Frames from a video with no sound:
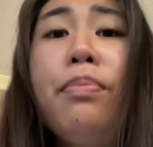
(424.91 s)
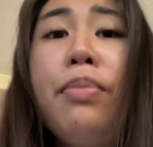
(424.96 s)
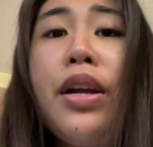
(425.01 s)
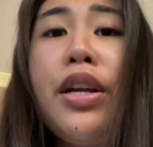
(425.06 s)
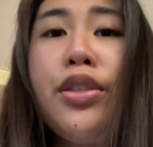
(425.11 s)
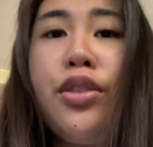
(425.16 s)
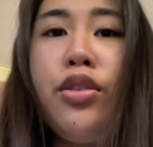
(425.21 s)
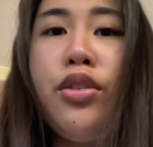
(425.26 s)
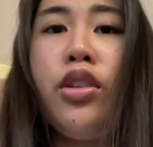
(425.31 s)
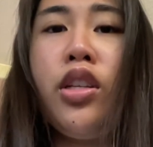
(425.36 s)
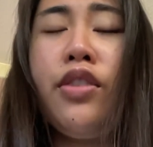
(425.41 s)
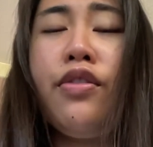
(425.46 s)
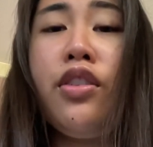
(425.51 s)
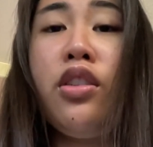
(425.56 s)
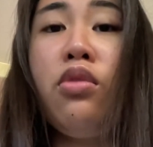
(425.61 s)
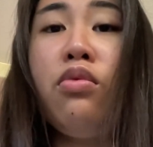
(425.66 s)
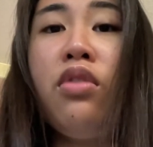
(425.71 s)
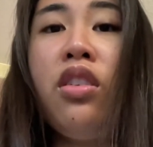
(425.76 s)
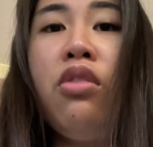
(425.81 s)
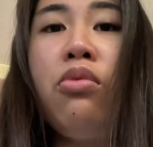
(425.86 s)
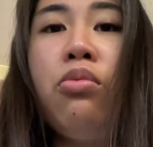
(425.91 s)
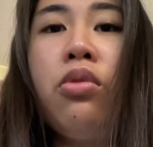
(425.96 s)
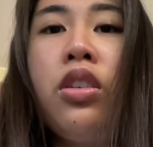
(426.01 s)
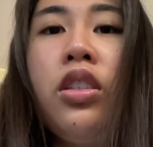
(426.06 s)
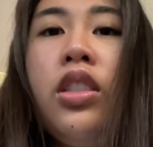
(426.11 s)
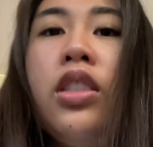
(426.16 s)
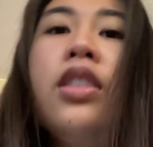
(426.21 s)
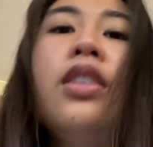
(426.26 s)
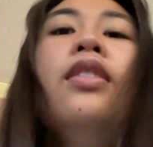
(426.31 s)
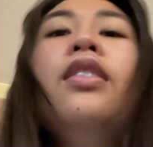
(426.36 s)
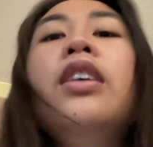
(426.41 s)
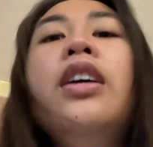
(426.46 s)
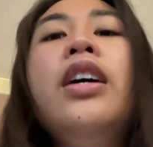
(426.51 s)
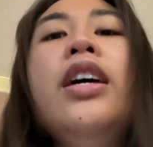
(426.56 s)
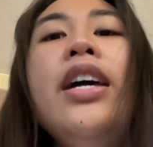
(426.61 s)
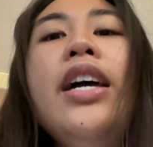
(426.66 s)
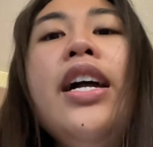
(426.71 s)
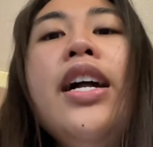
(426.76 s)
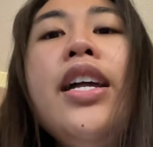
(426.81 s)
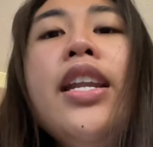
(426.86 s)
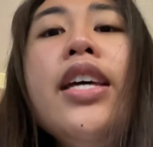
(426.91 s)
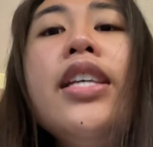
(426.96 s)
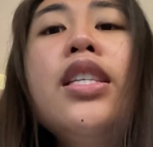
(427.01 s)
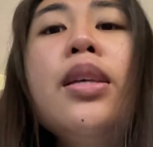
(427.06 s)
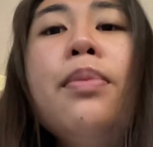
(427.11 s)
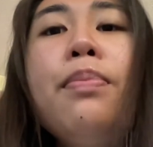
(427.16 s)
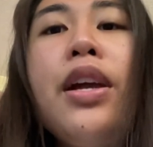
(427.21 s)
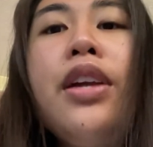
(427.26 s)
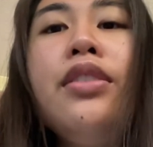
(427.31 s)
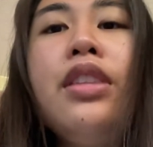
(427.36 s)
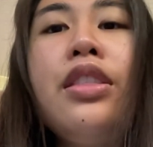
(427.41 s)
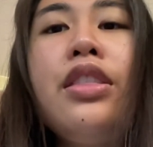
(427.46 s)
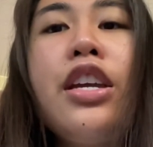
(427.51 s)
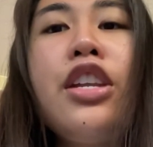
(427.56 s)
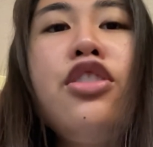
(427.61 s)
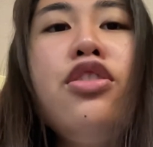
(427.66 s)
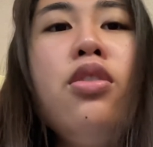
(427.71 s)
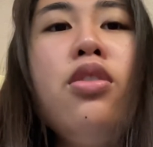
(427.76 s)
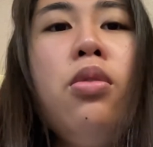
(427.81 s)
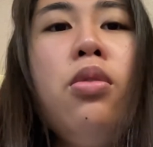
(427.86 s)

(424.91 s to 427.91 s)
students for the real world, it is apparent that they are